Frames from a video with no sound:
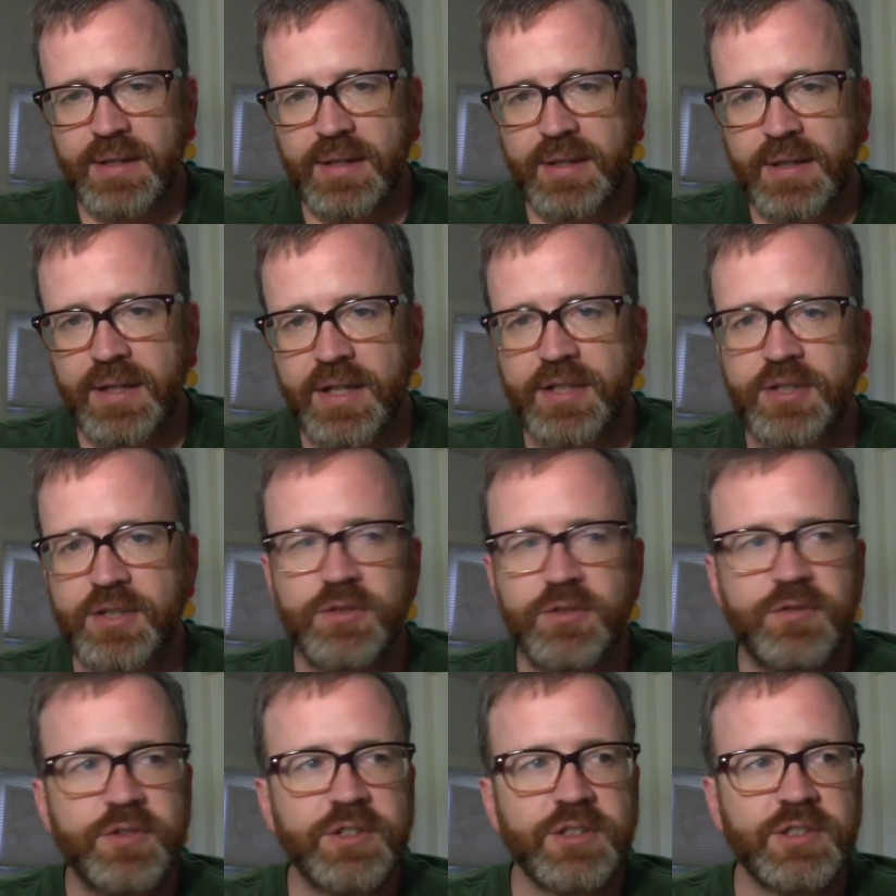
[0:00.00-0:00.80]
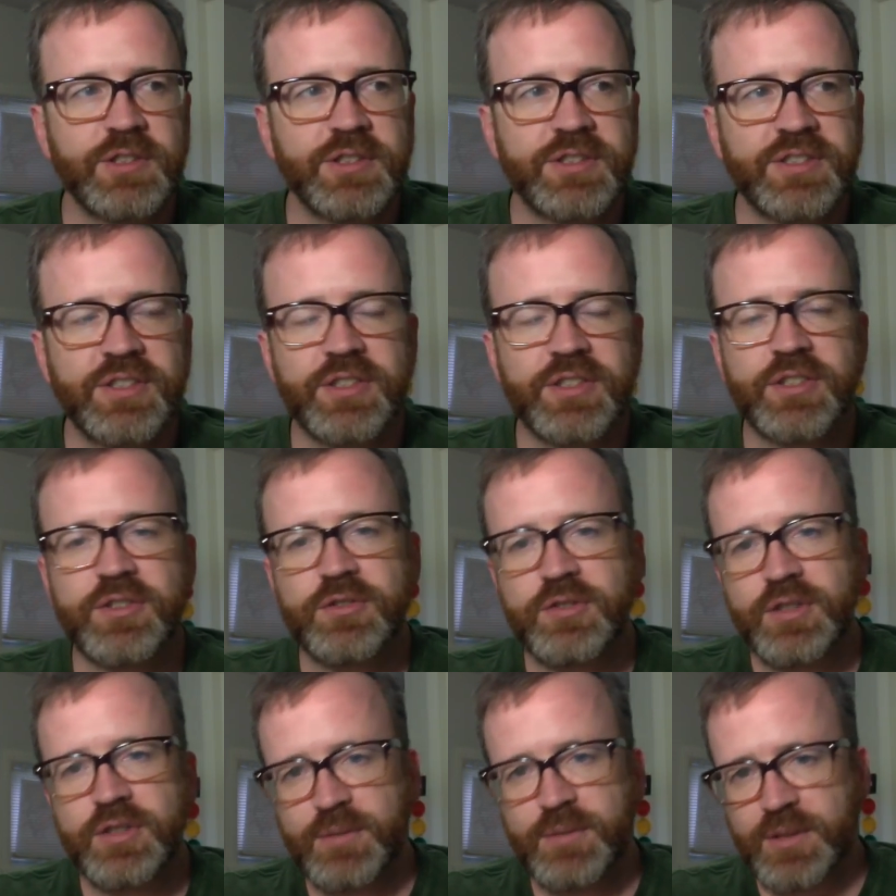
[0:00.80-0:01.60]
I do feel it's an
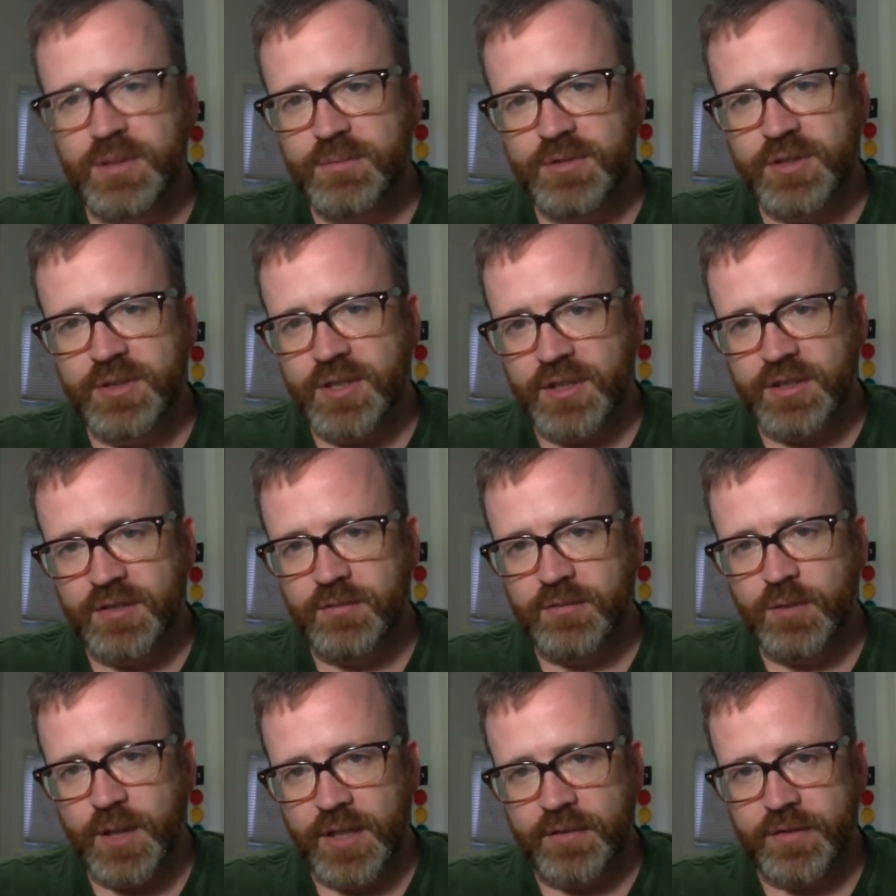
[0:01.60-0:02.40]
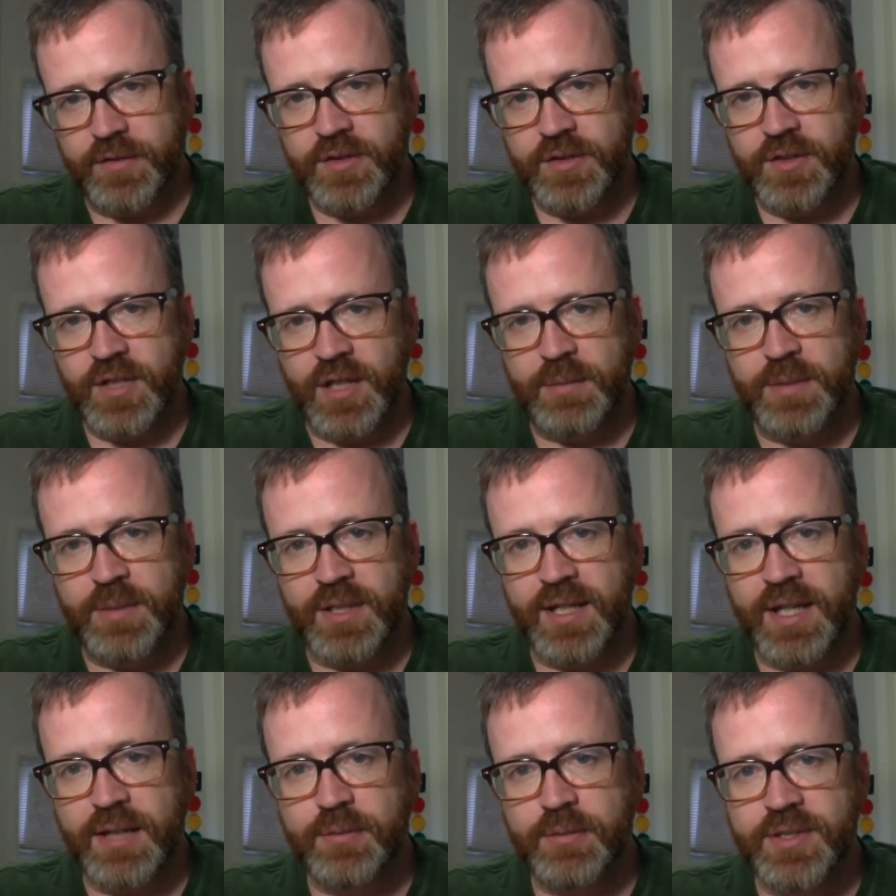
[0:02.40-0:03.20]
extremely productive way of describing
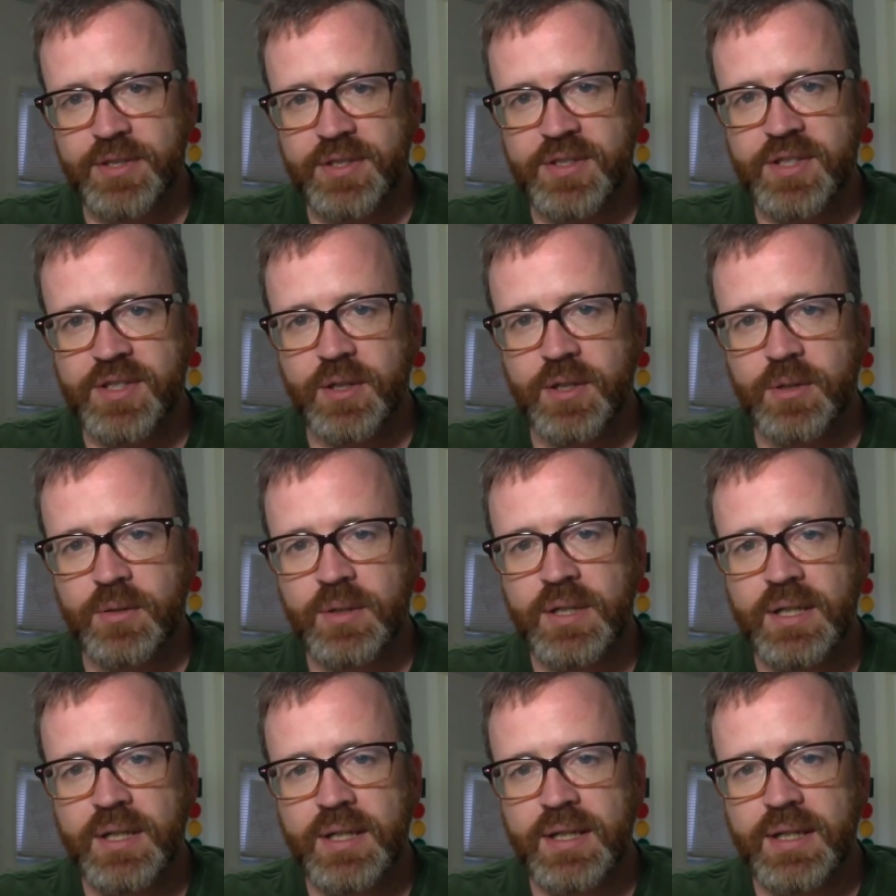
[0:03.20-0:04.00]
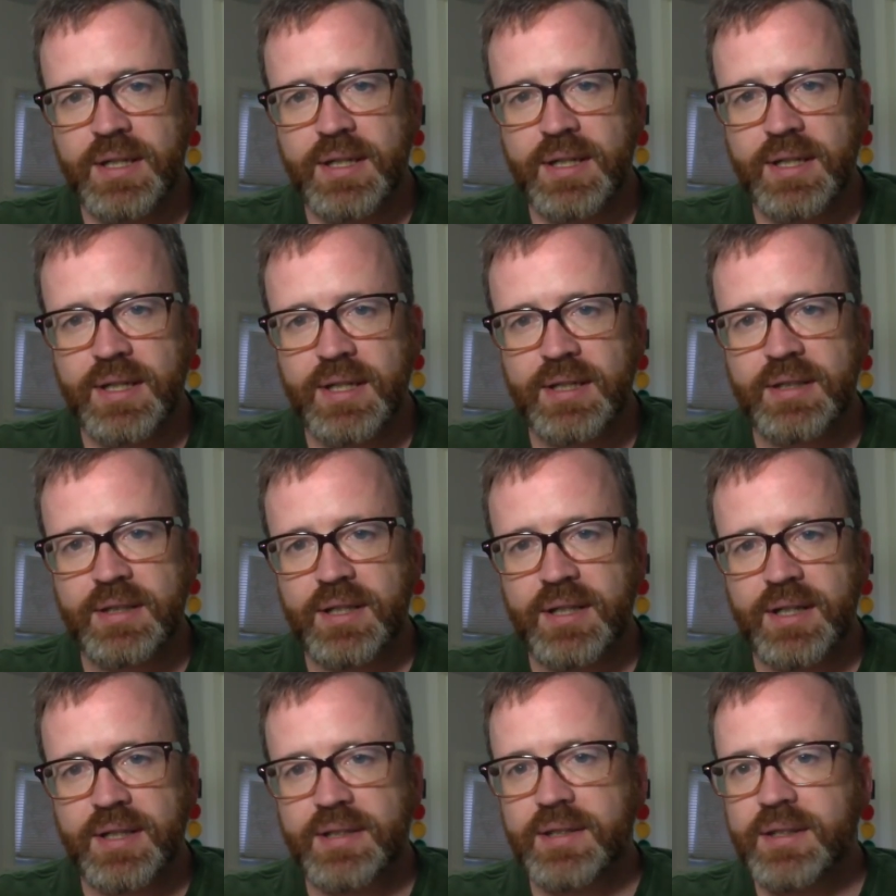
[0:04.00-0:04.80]
languages, though, and
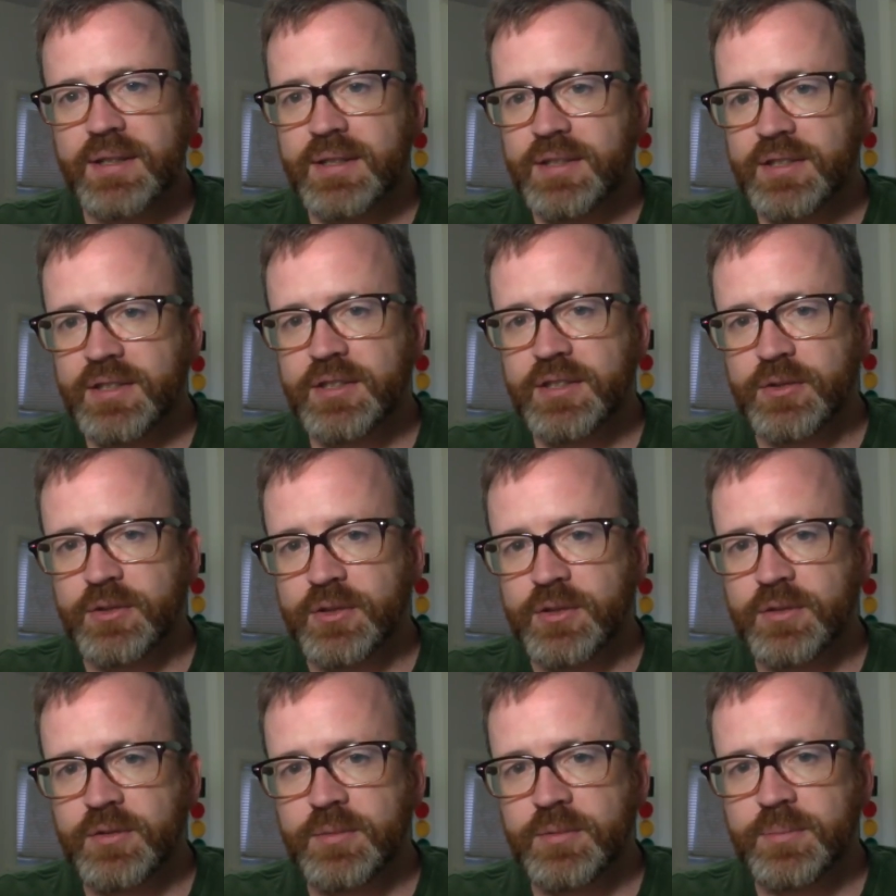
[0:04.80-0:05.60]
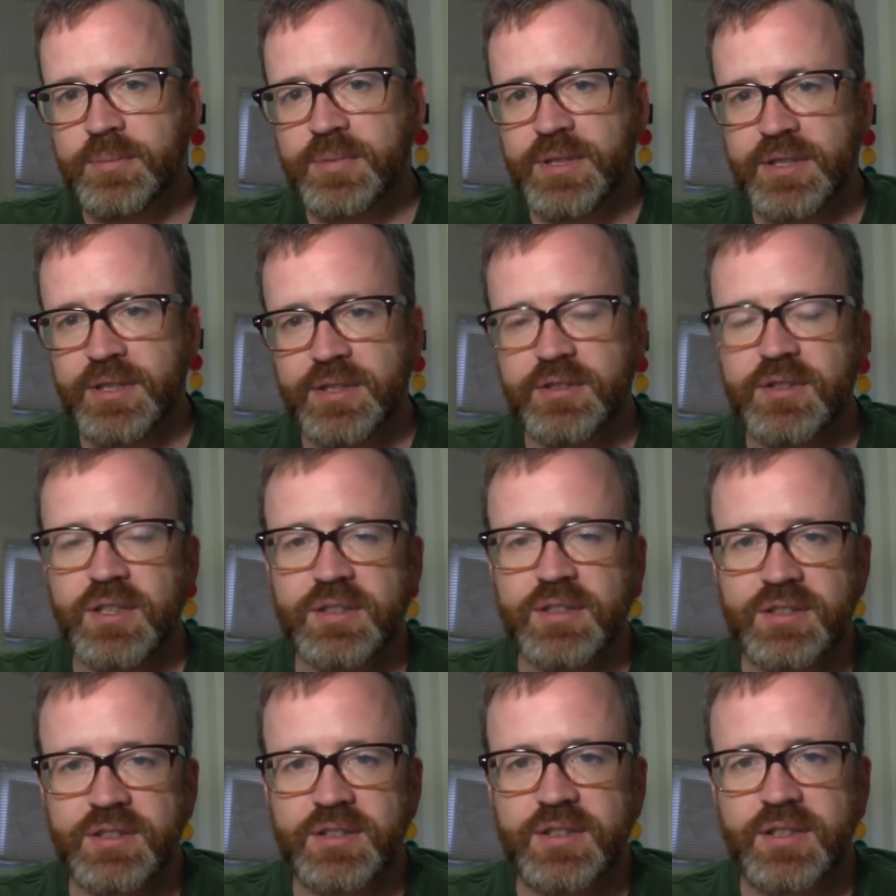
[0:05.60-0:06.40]
I continue to be
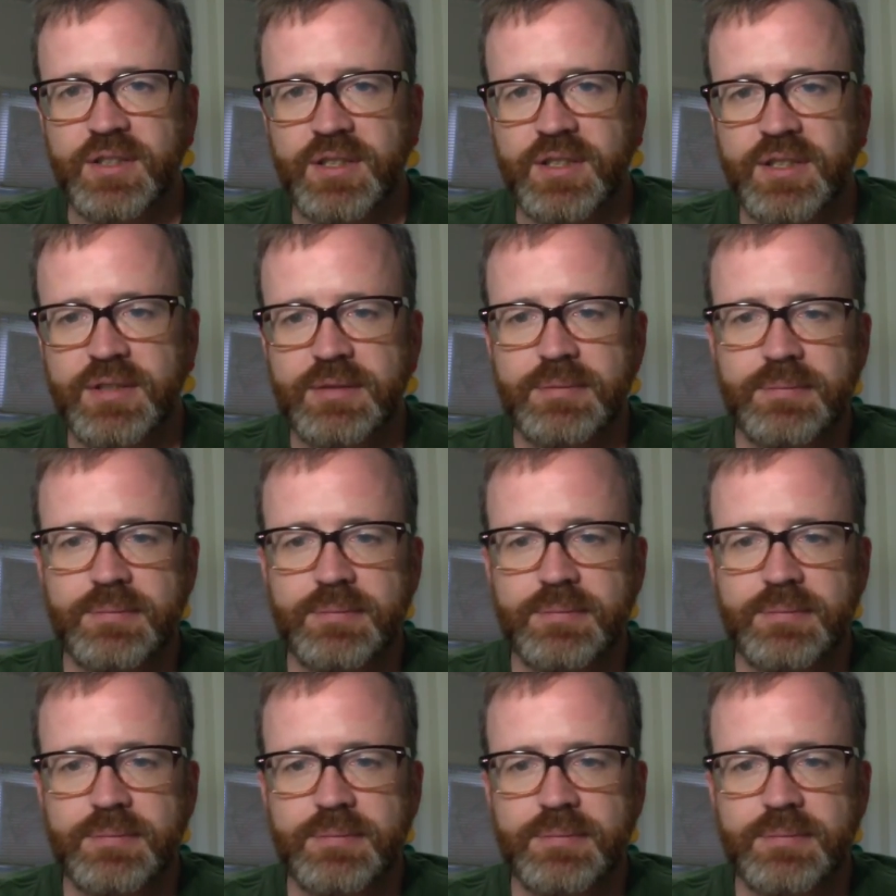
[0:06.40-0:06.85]
interested in it.